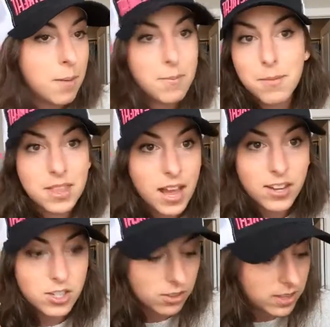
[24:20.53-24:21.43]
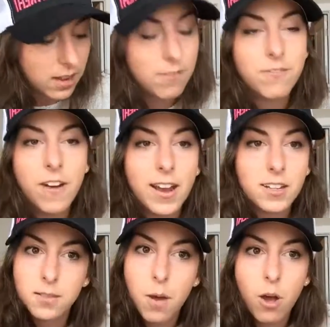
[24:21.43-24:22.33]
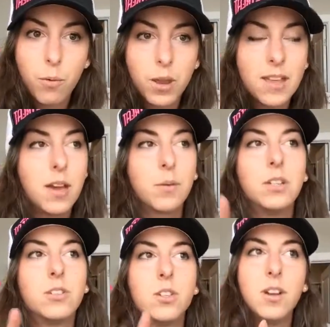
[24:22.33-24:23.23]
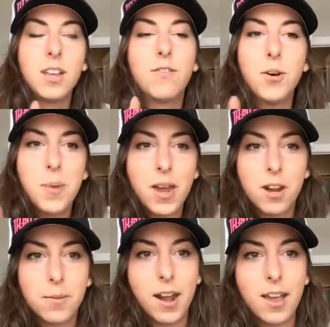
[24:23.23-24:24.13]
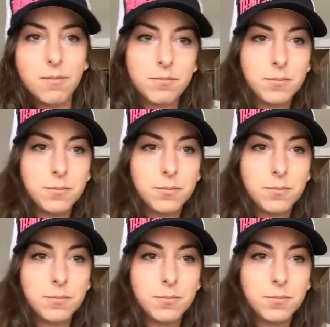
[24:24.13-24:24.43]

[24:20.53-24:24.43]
Maybe that's your thing. Find a small win that when you do it, you feel better about it,